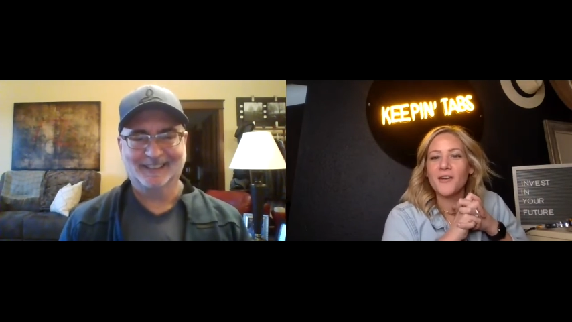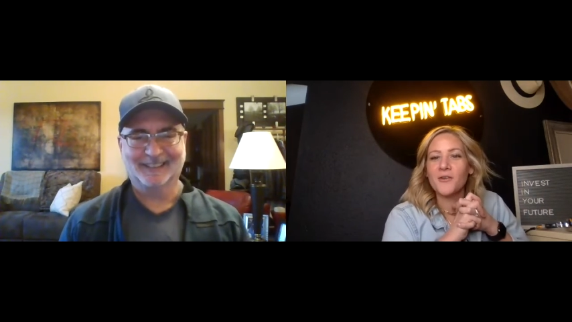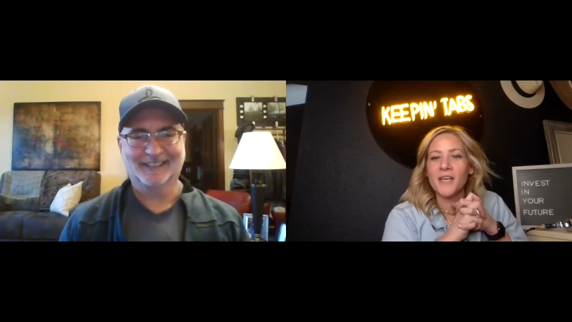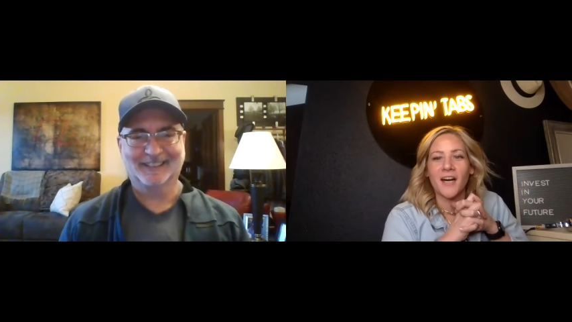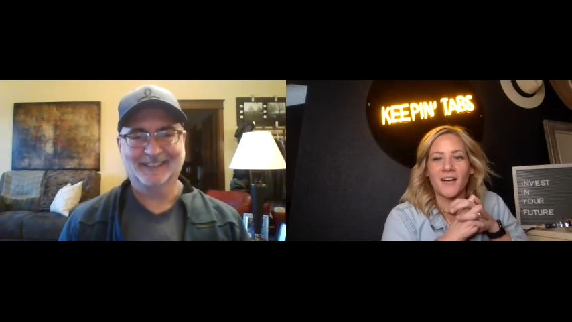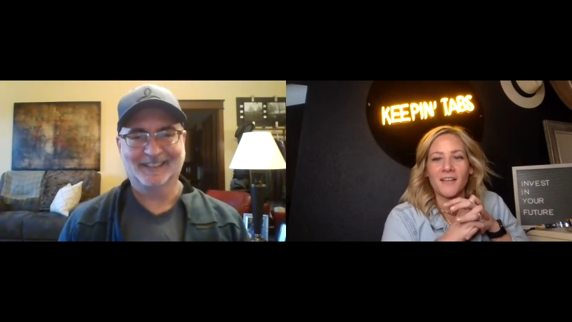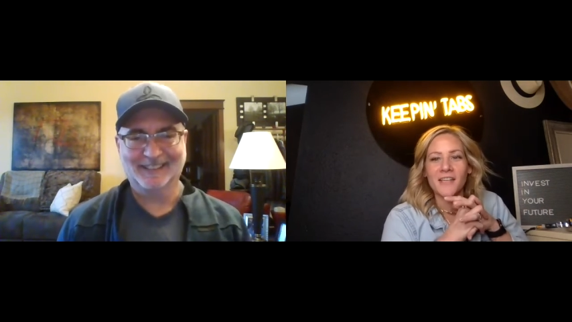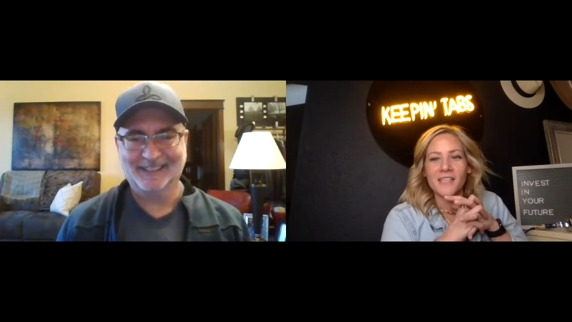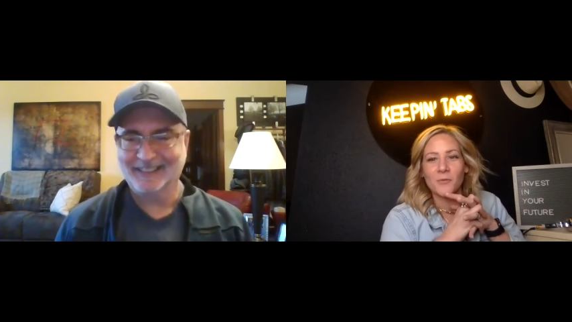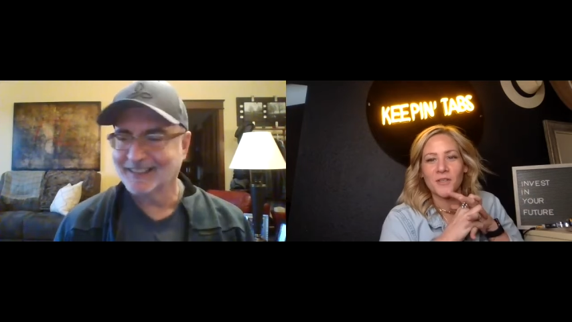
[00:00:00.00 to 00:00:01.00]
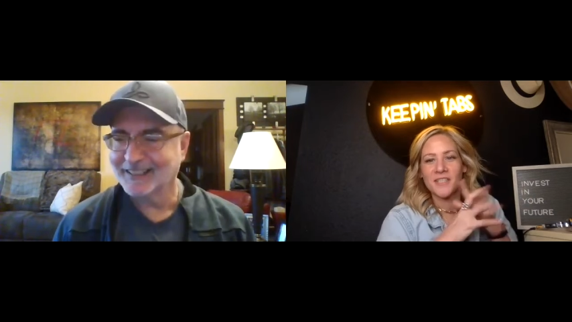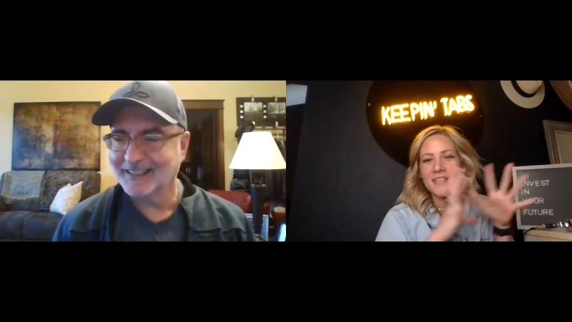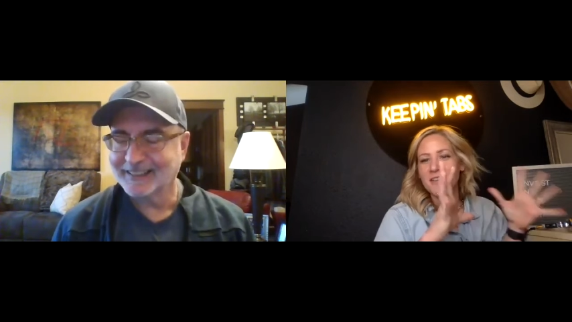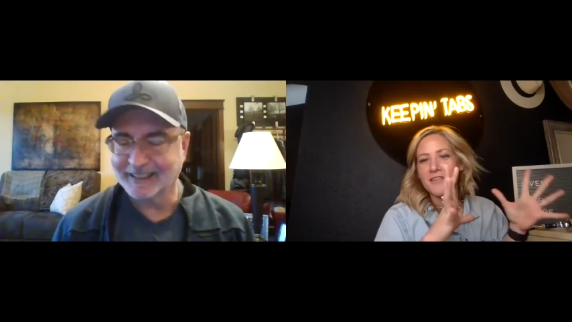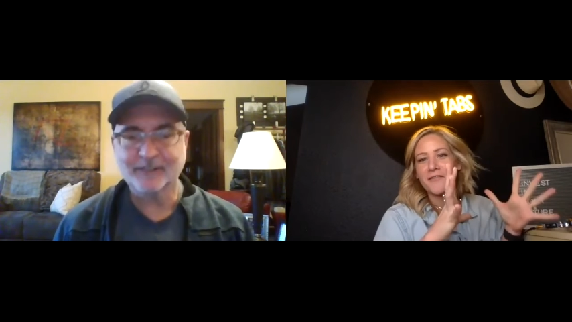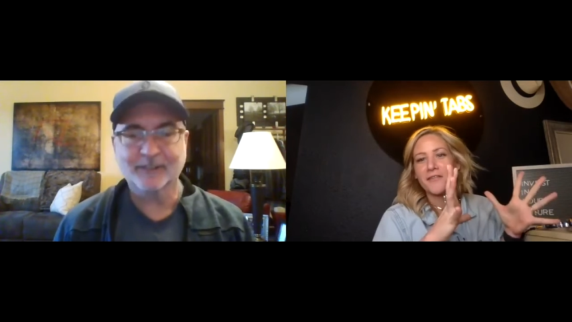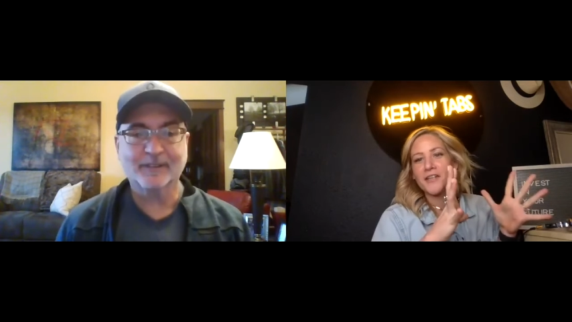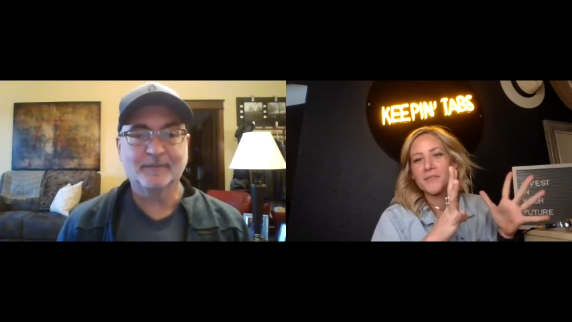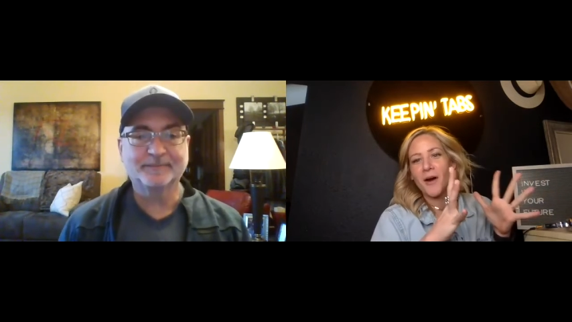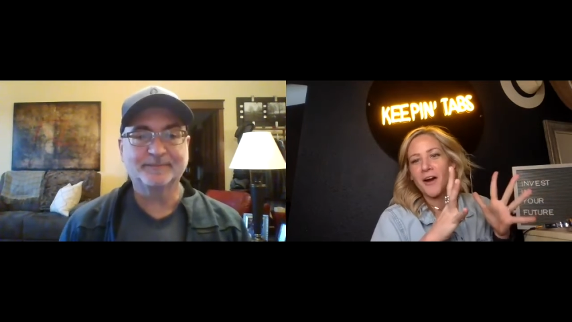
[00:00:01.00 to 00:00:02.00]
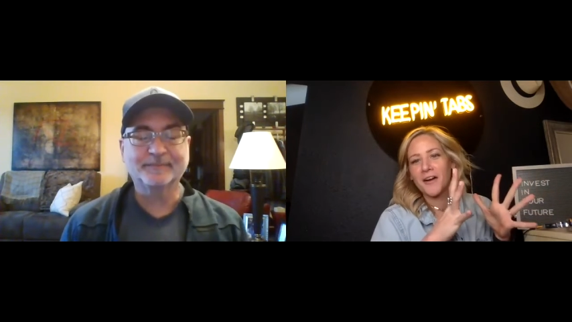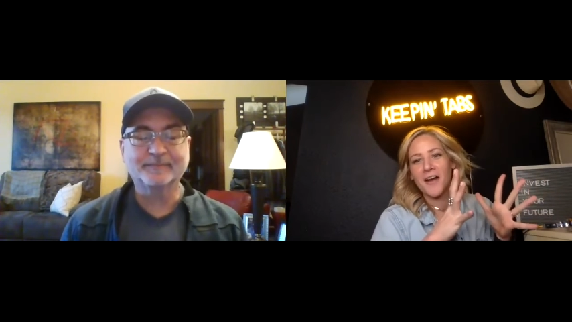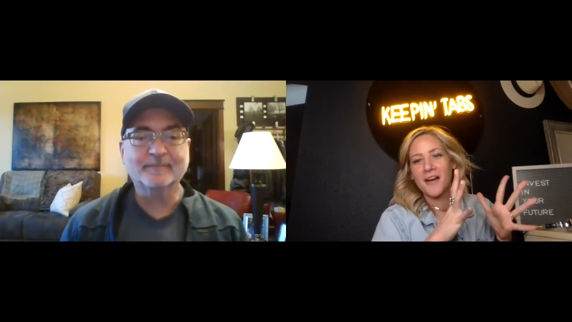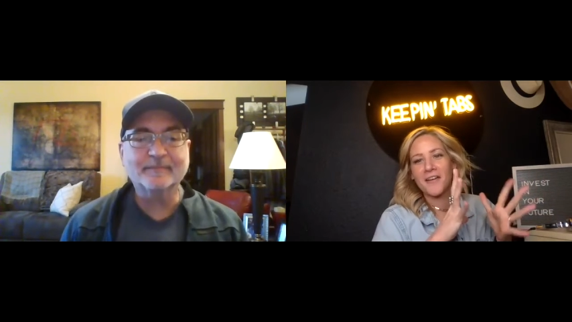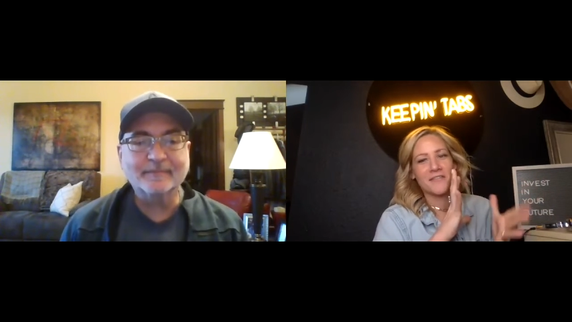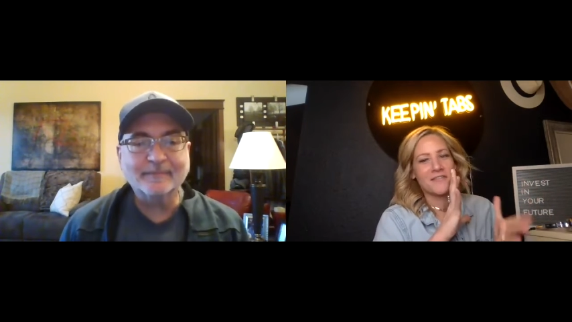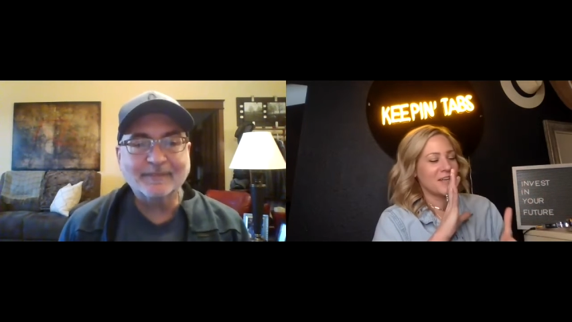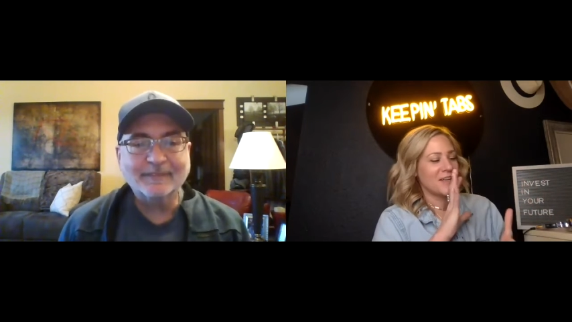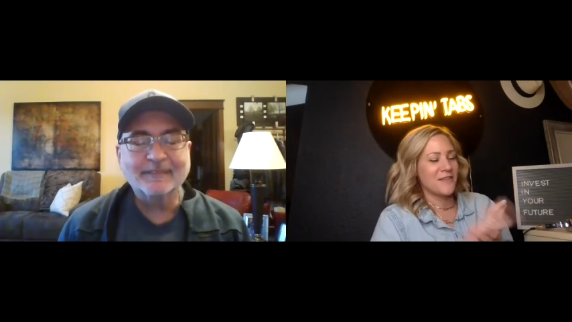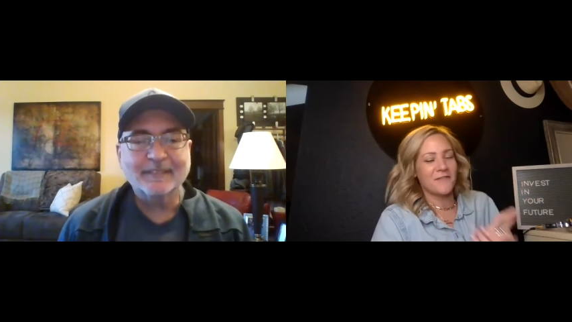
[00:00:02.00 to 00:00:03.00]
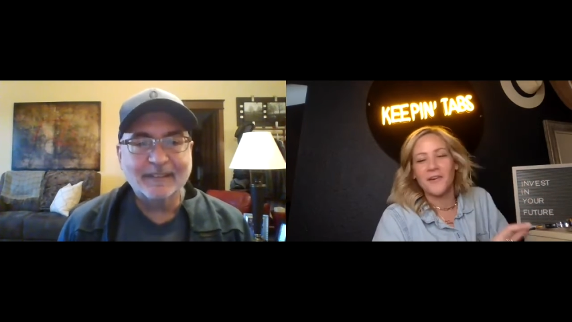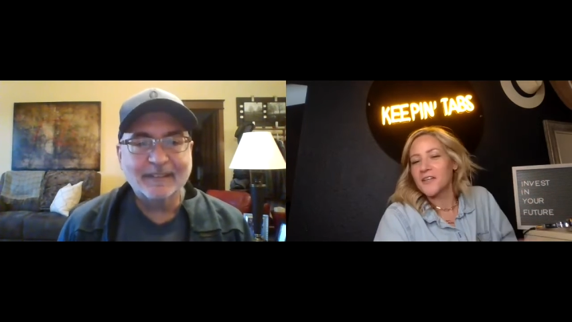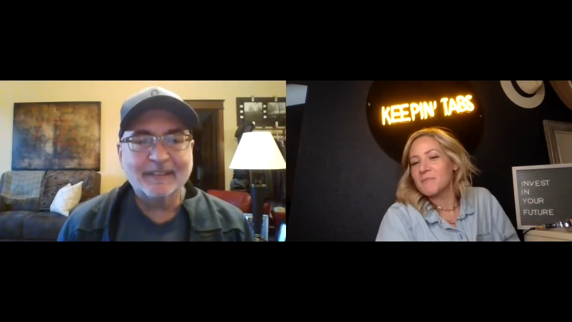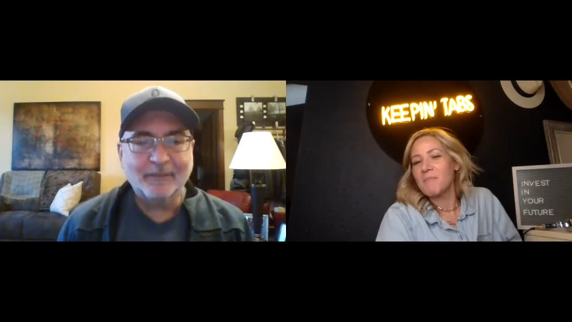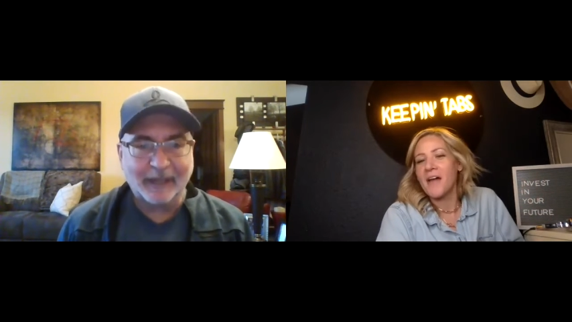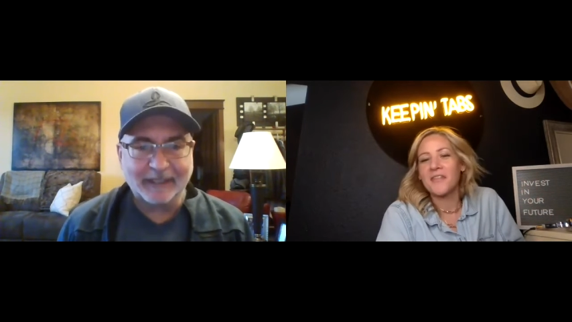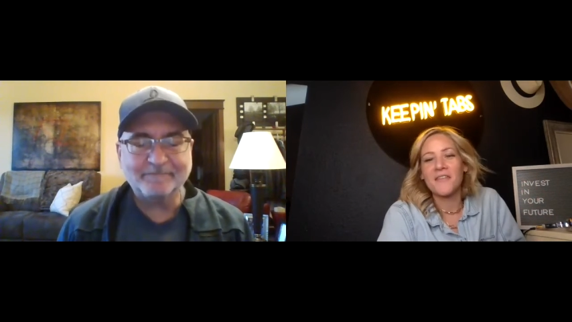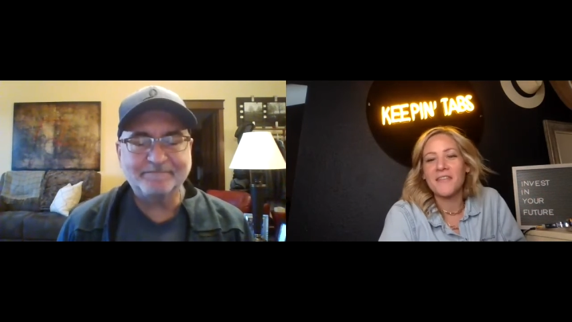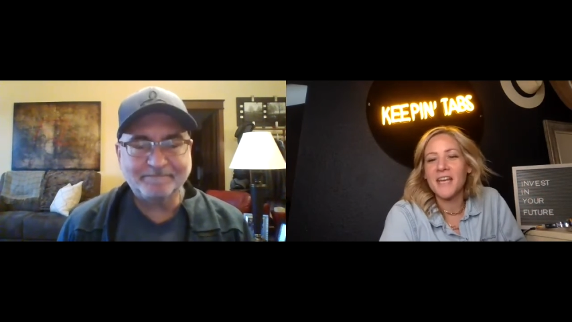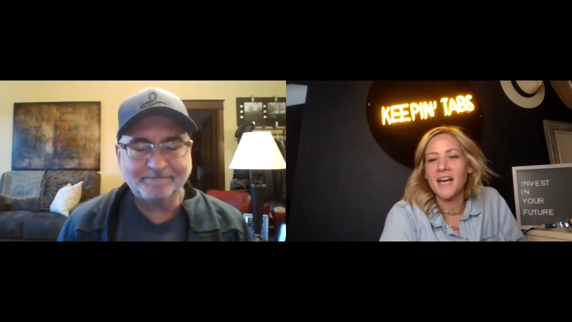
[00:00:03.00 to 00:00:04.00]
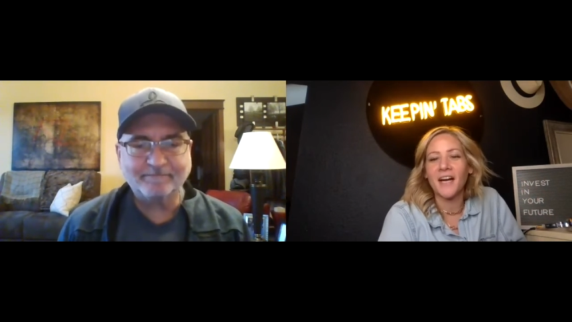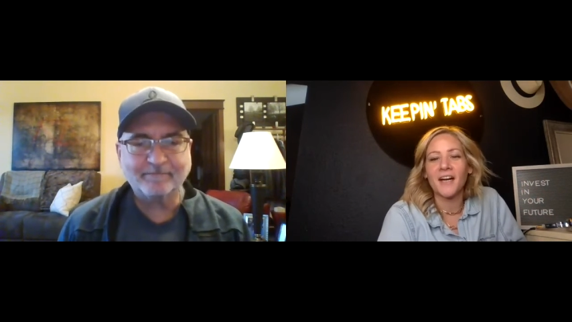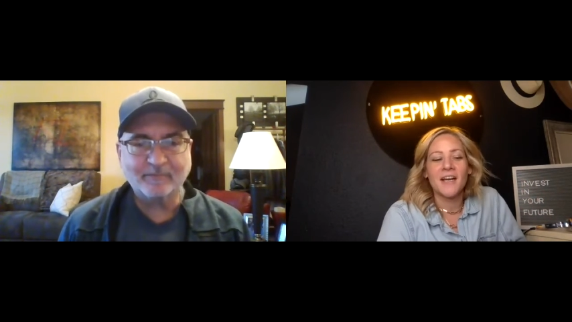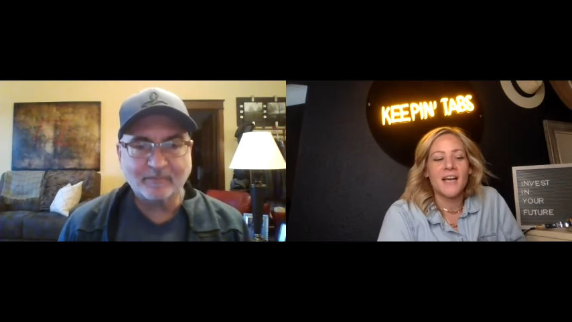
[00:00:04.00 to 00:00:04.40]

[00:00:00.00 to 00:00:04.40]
Speaker 1: new year. This we're still yes. in the first part of the first right. month of the year.